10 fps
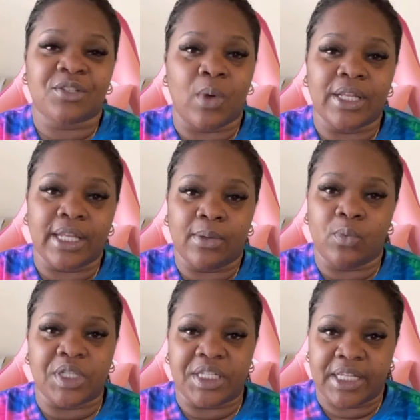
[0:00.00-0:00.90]
the way that it
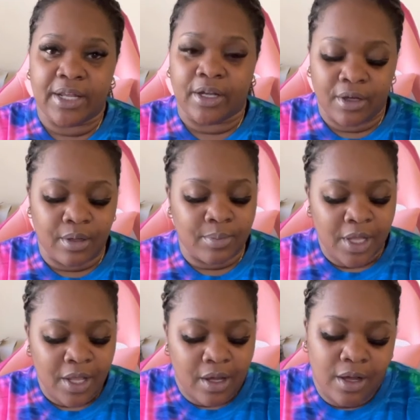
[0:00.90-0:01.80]
was set up.
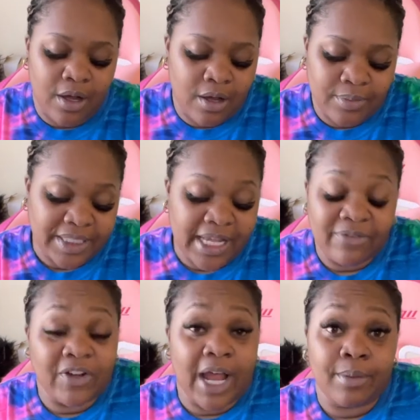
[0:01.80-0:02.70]
Because I
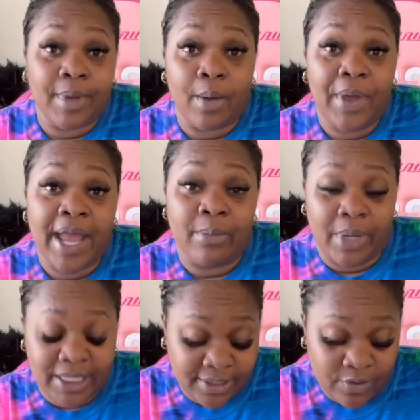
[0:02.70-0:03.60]
forgot about paying
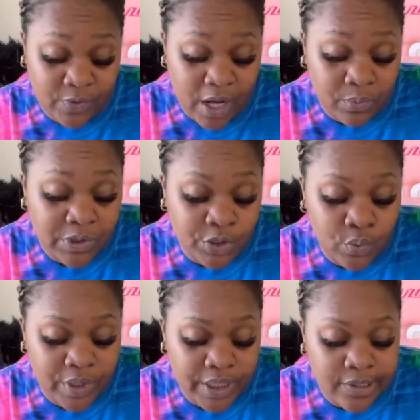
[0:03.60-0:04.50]
myself when I was
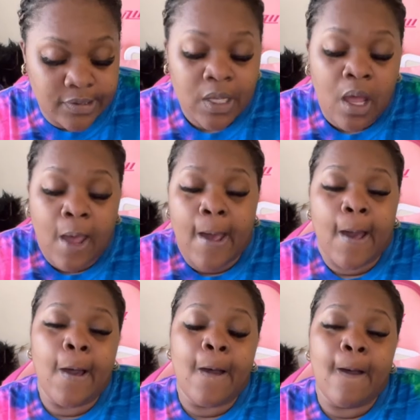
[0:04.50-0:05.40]
doing this.
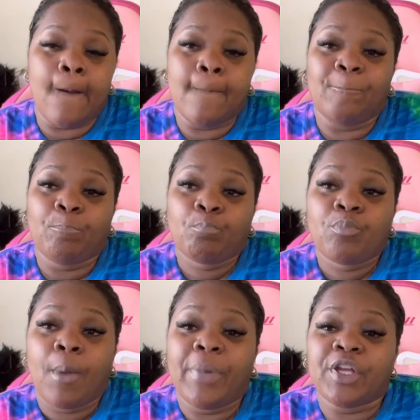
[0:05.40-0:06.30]

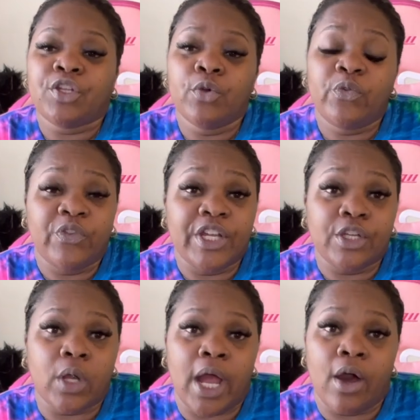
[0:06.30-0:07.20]
But you
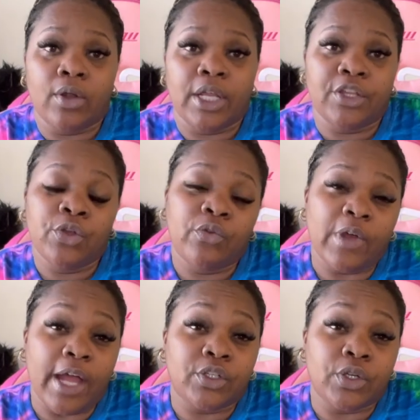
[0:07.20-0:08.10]
figure out and you
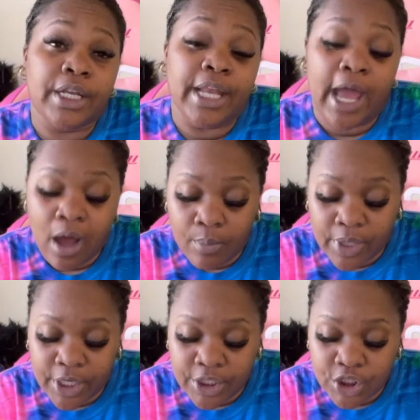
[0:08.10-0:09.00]
factor in how
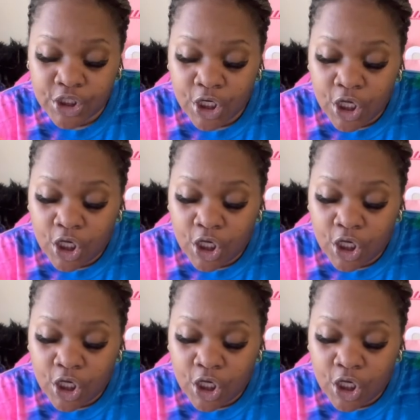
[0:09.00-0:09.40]
much